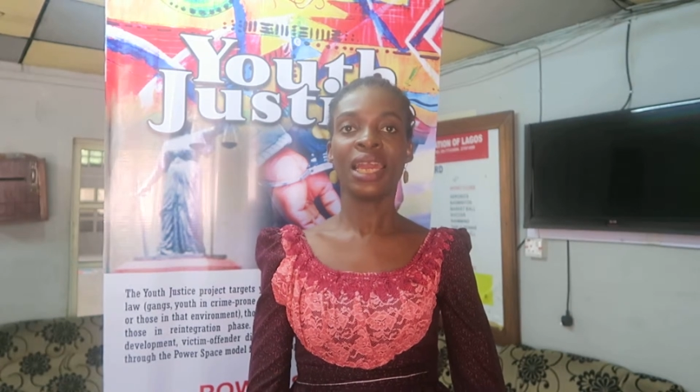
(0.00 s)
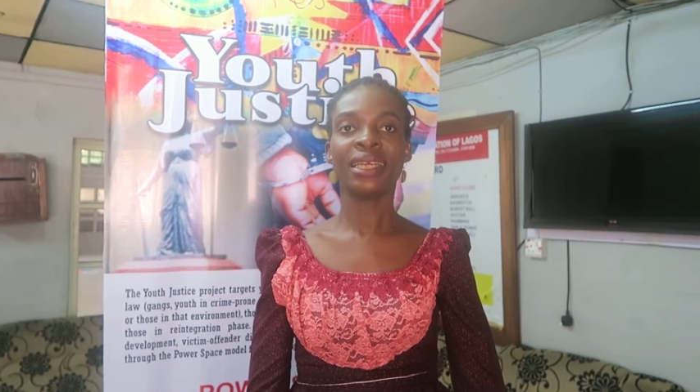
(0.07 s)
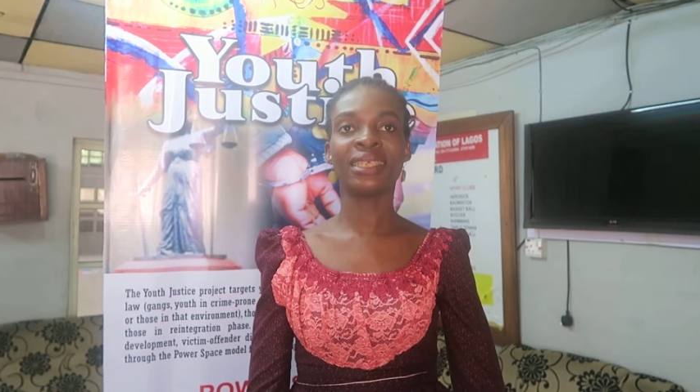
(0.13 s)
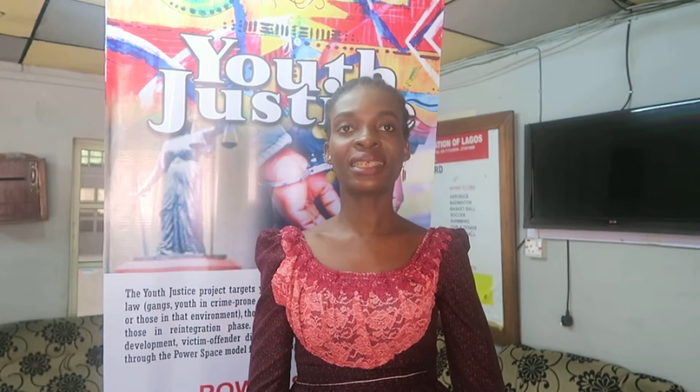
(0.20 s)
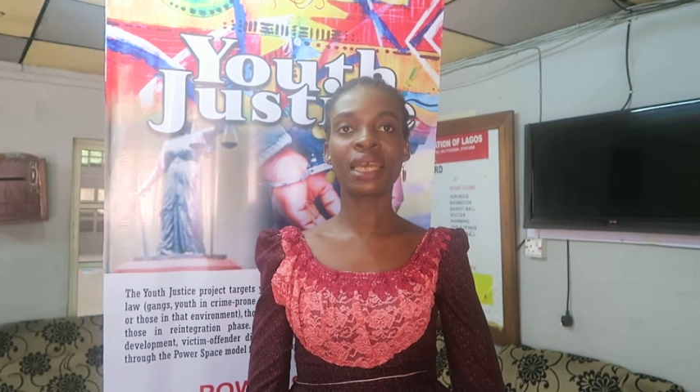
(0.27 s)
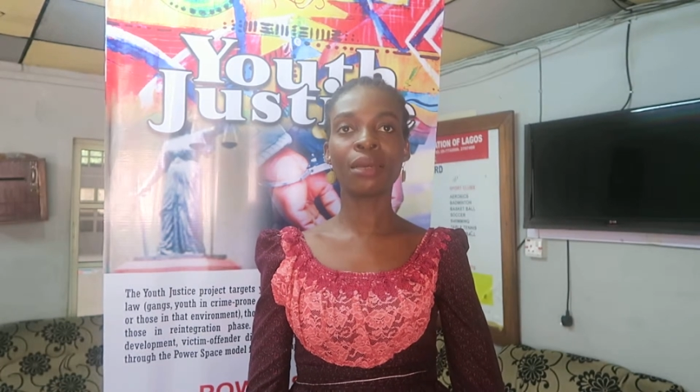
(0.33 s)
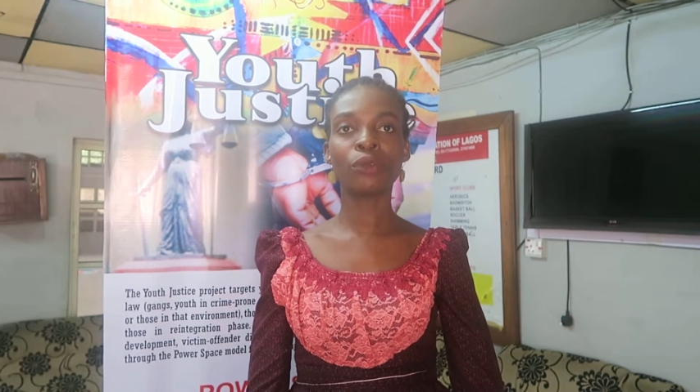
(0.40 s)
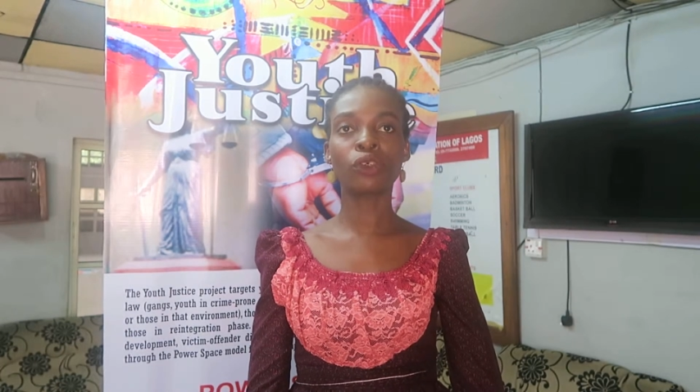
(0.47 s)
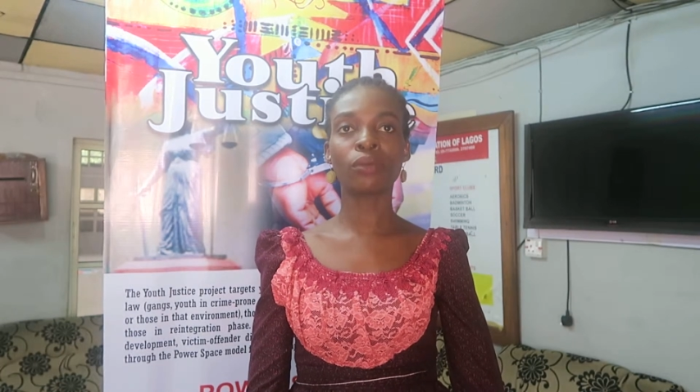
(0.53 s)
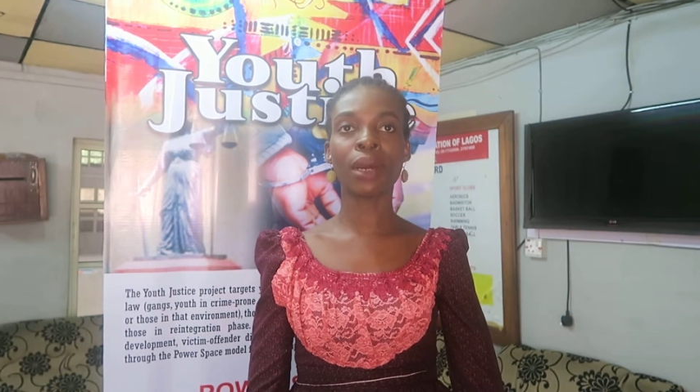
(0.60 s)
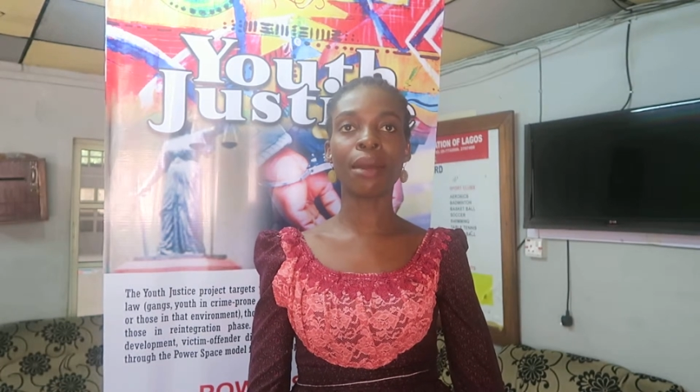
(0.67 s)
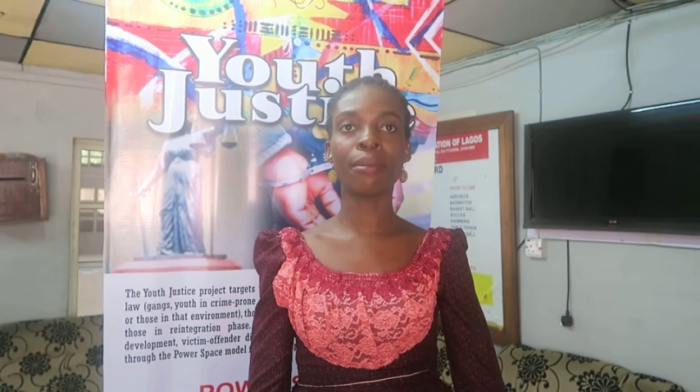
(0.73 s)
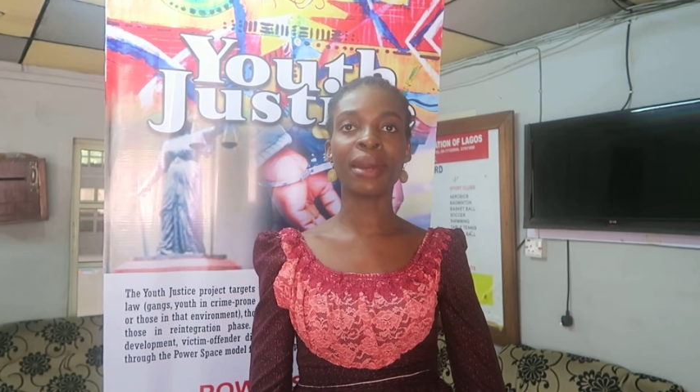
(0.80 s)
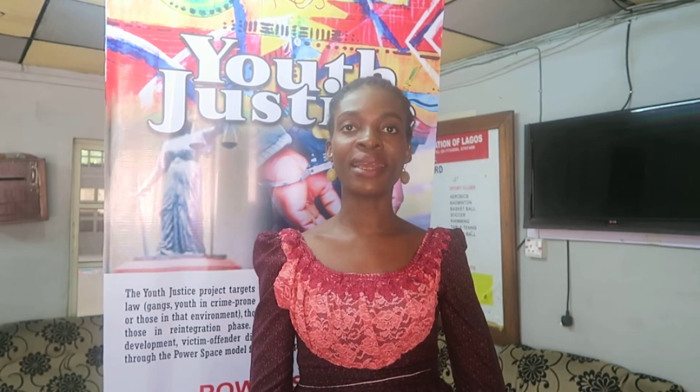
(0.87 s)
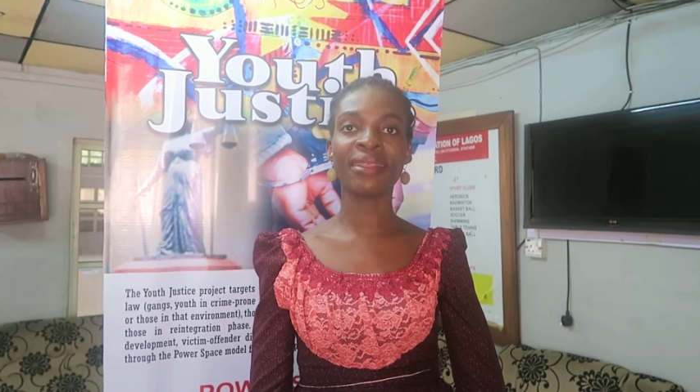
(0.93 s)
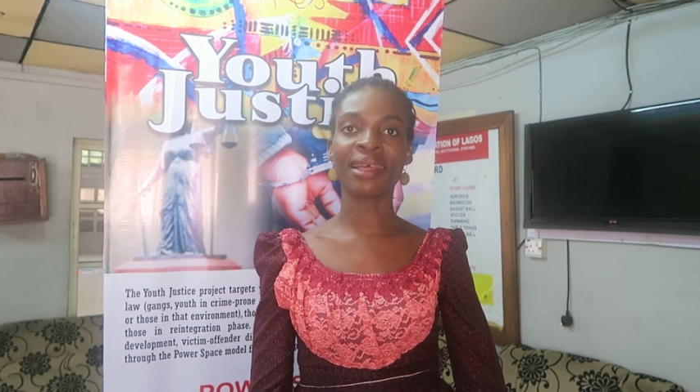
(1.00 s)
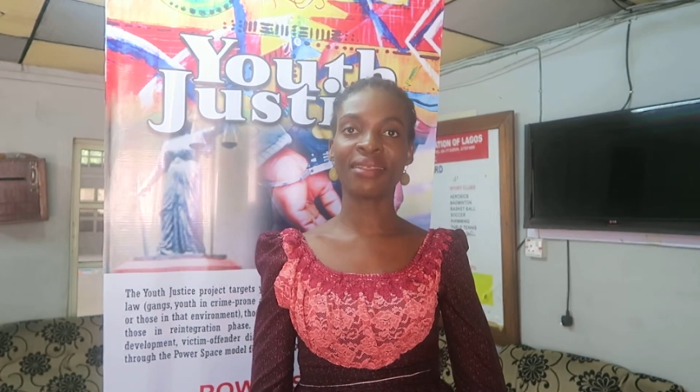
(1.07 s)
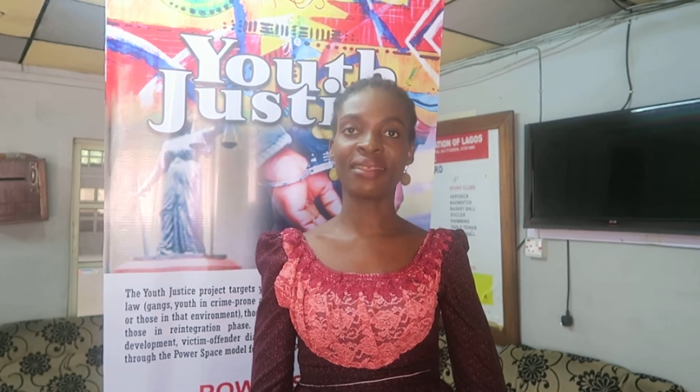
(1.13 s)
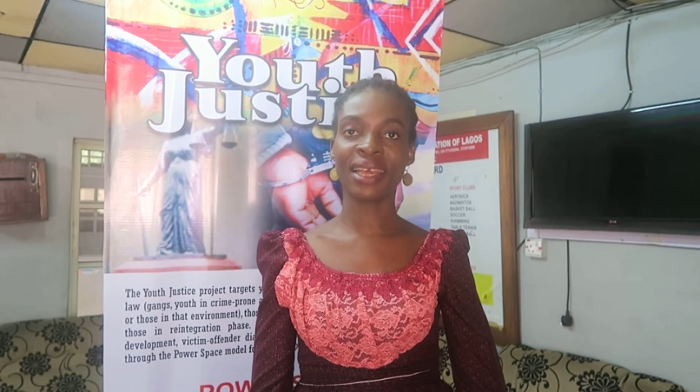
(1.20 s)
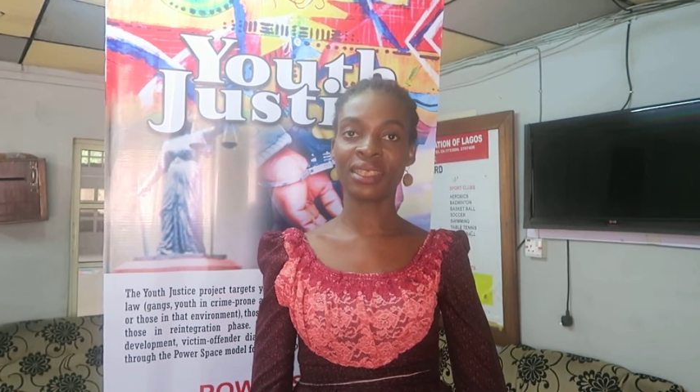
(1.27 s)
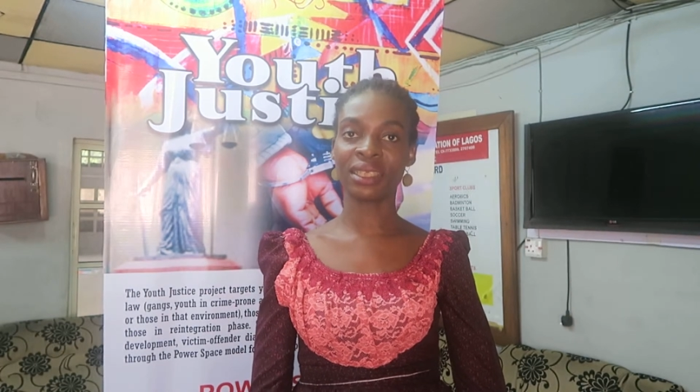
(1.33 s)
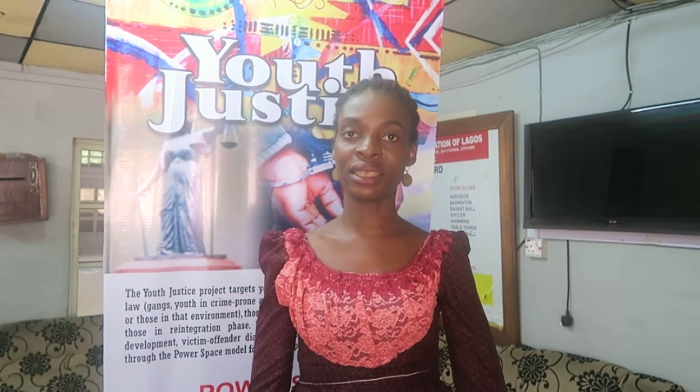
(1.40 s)
It came to my mind
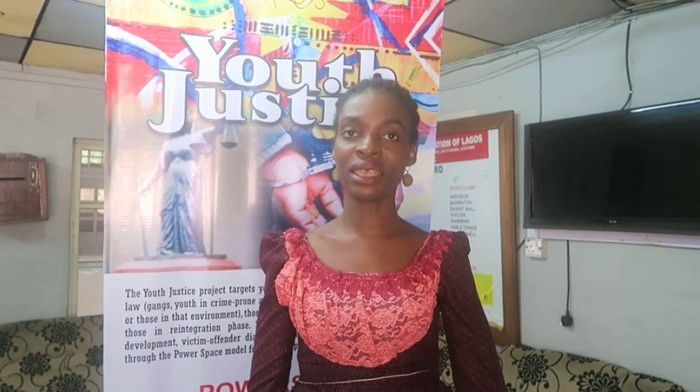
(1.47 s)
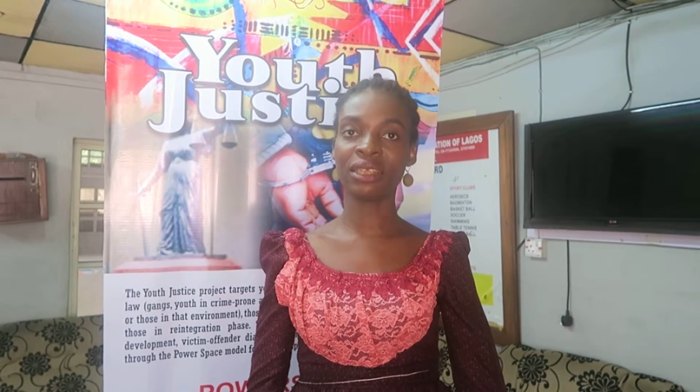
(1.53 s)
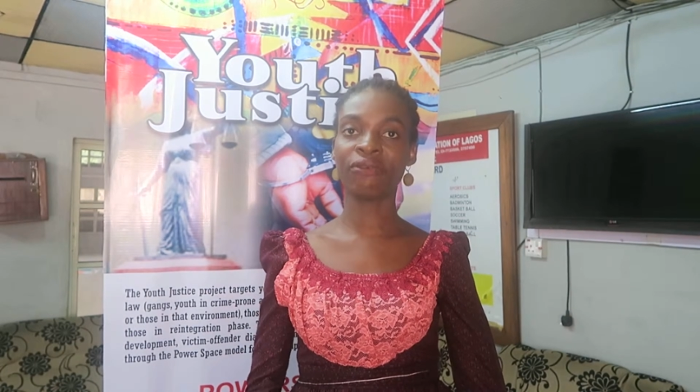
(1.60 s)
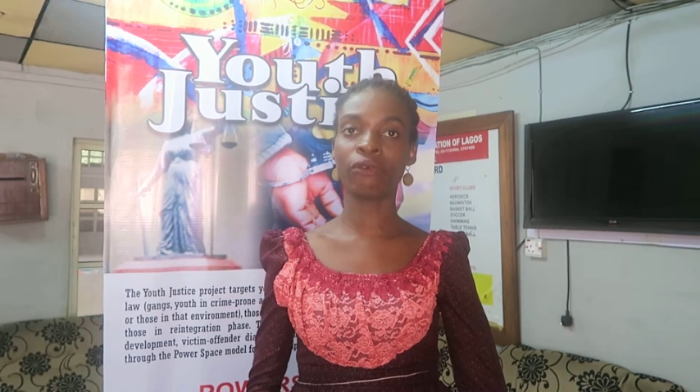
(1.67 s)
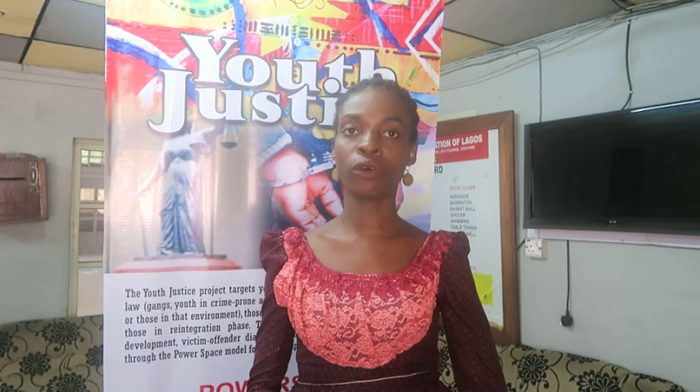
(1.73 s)
that there's need